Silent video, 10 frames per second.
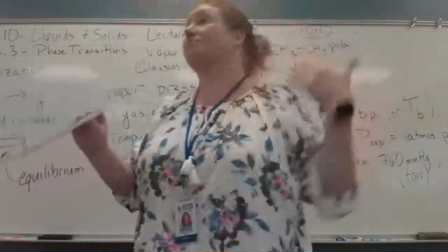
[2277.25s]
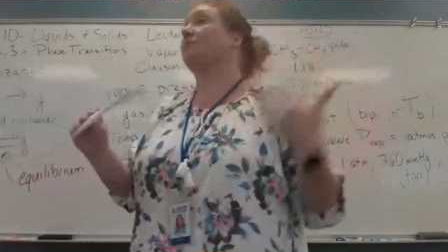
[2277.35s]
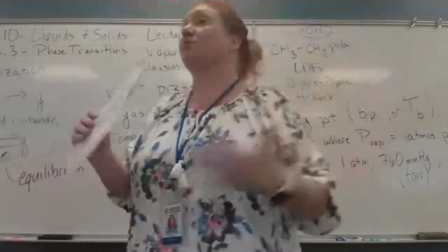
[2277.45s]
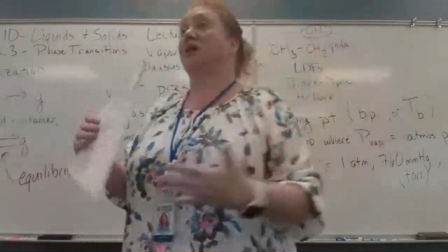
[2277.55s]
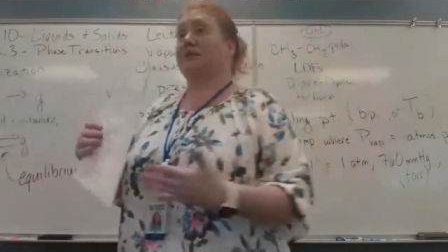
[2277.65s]
you guys
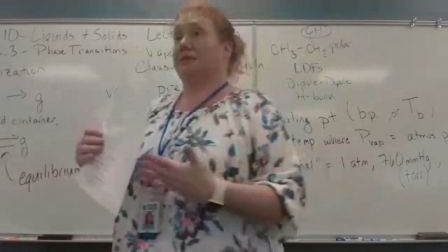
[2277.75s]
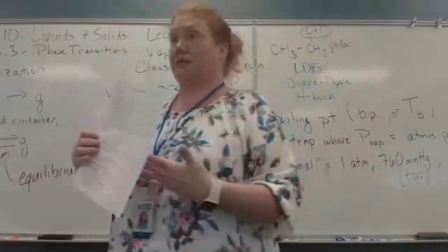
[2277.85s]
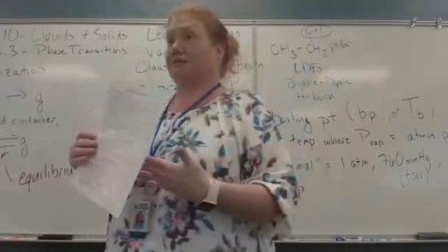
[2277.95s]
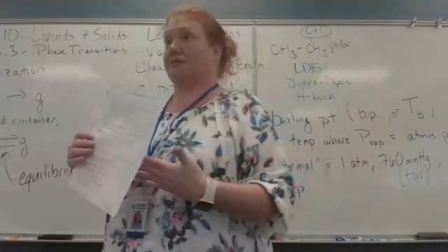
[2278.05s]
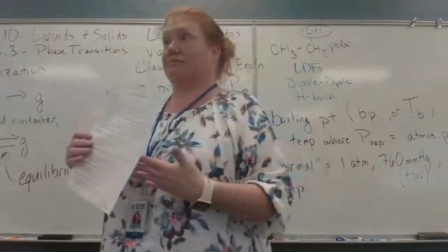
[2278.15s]
don't have to
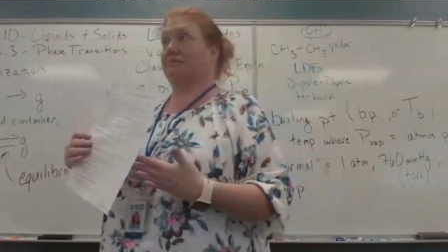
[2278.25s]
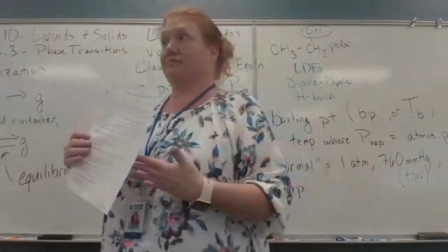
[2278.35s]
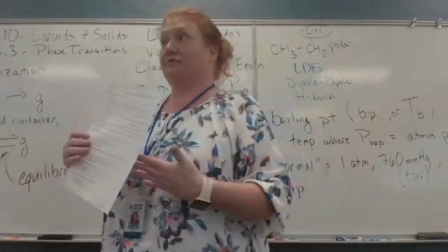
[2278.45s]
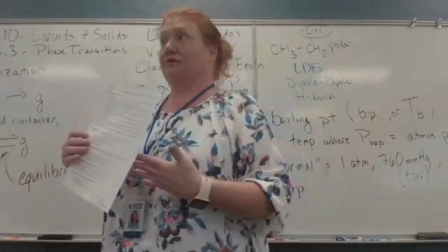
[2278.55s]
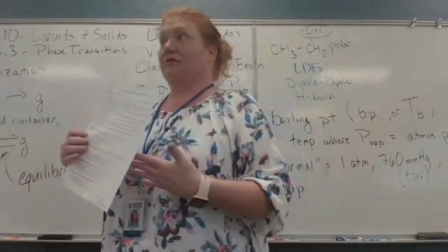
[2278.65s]
memorize
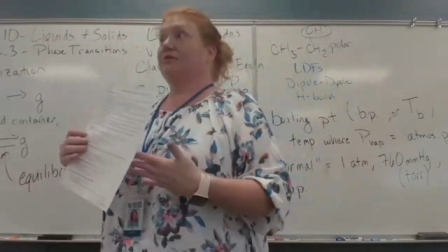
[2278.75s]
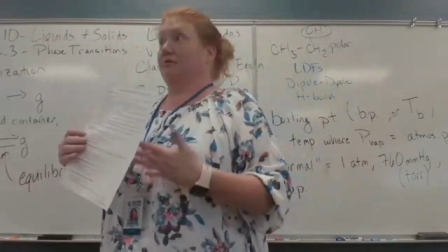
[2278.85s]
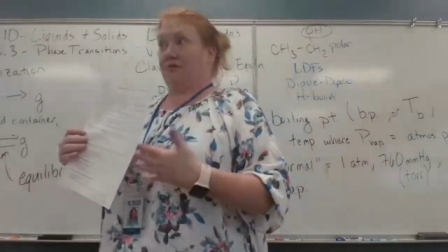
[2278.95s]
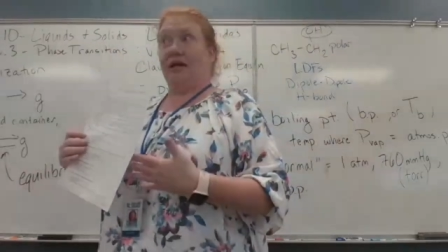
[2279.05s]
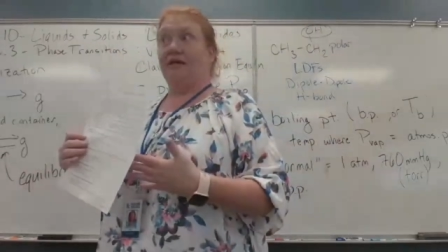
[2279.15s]
these.
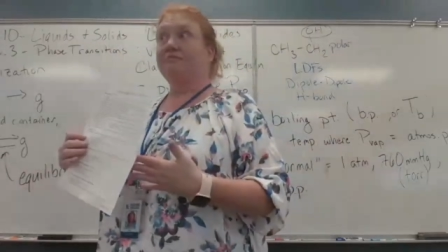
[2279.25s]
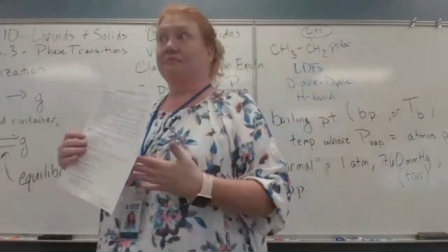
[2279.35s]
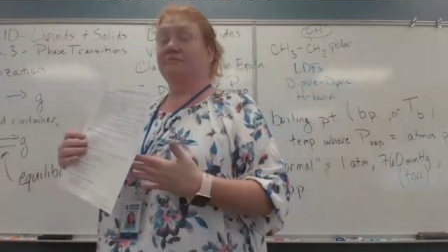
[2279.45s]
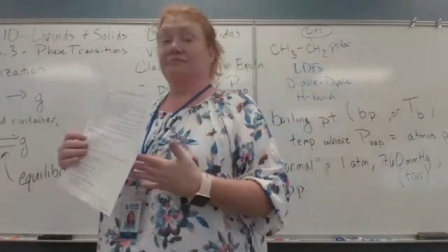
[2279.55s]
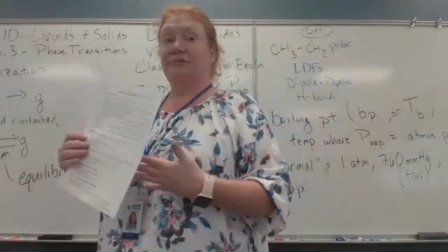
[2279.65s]

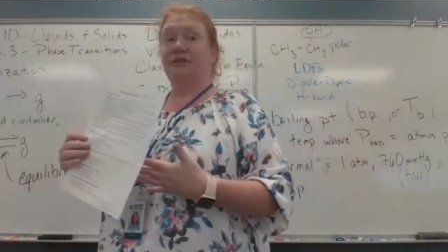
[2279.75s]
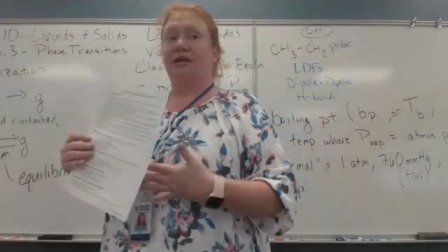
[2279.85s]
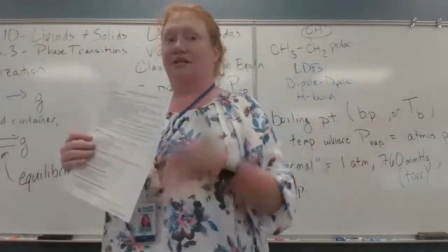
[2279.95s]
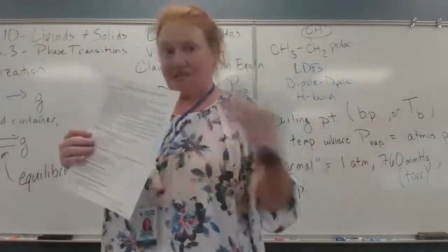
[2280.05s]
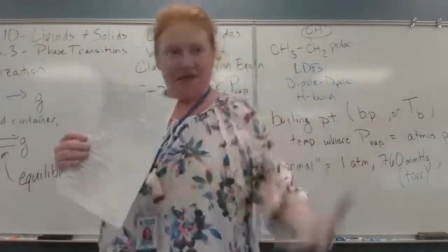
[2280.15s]
Okay.
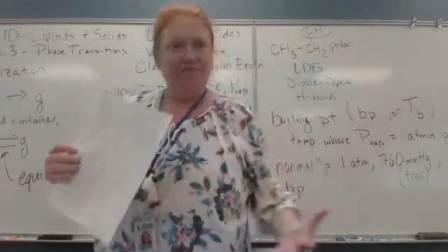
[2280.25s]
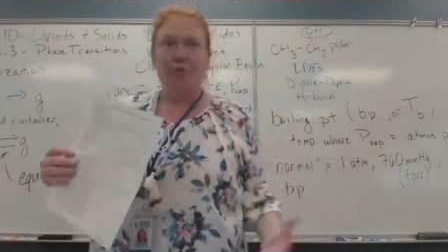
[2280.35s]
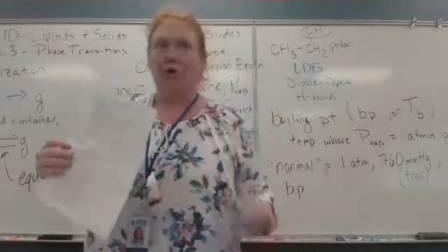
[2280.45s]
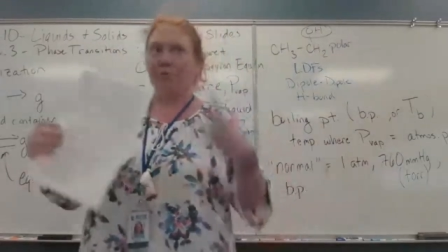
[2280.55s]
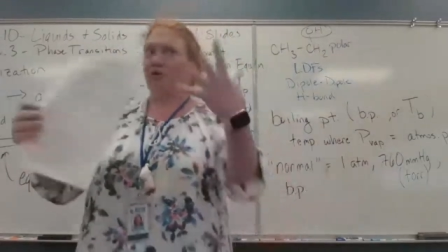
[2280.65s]

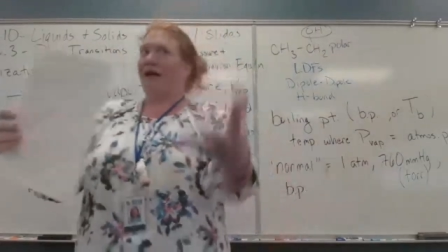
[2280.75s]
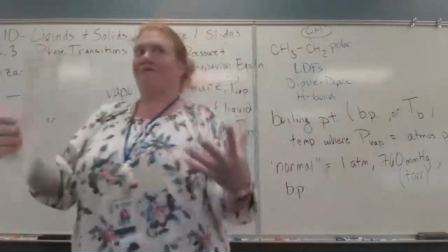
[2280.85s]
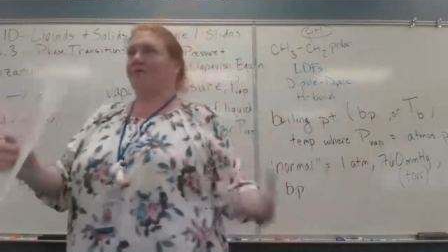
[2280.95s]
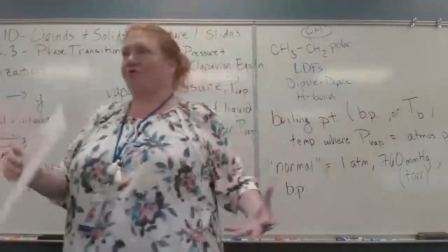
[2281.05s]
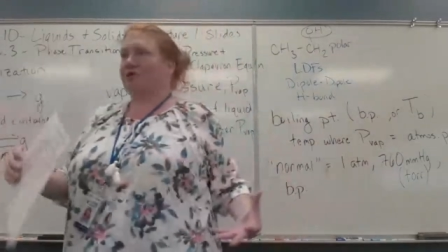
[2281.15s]
In some
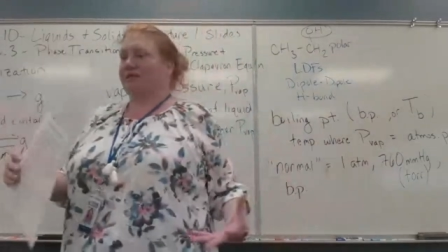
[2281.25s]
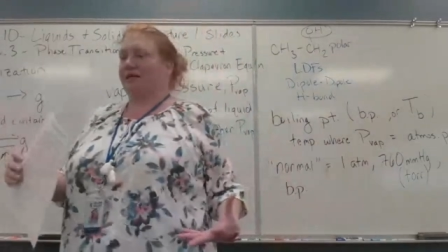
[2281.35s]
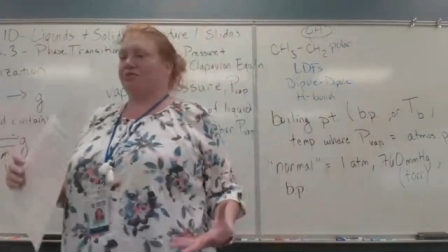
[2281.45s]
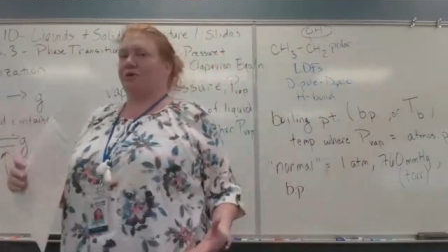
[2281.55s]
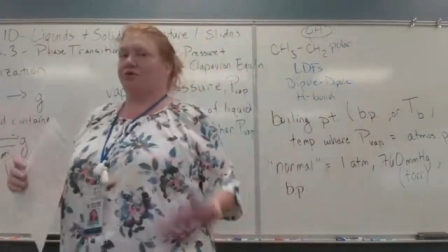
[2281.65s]
form, you'll
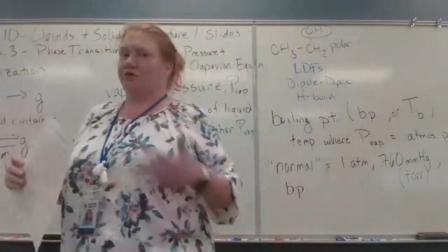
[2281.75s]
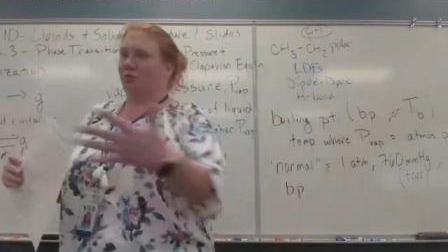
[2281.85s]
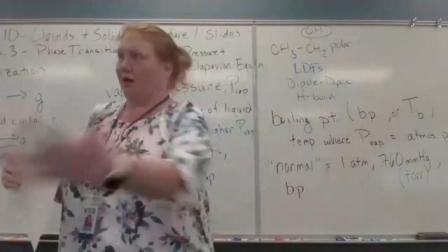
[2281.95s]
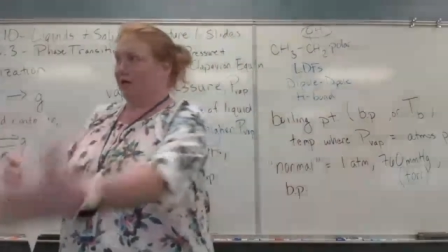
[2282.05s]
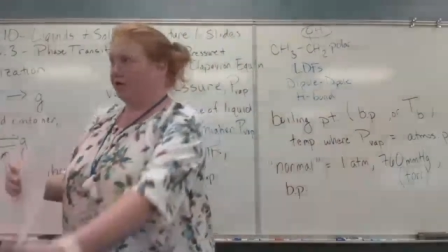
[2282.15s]
have them for the
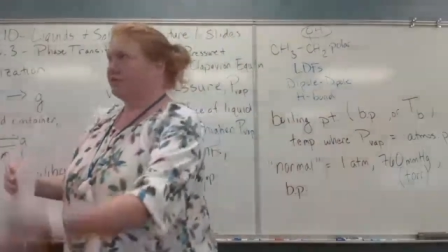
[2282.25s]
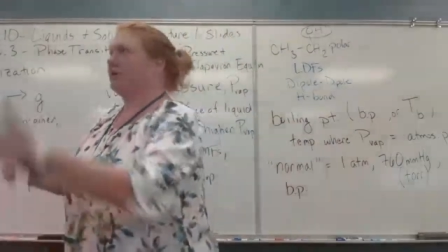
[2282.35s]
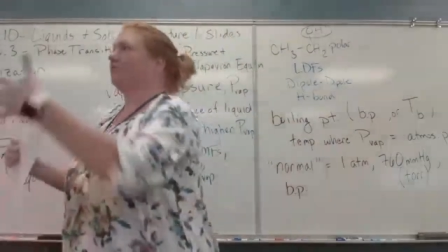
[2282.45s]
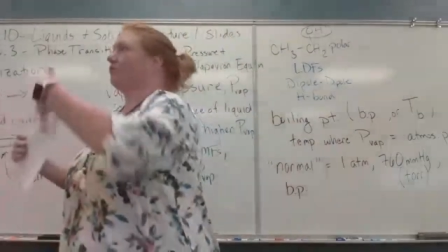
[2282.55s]
test, whether you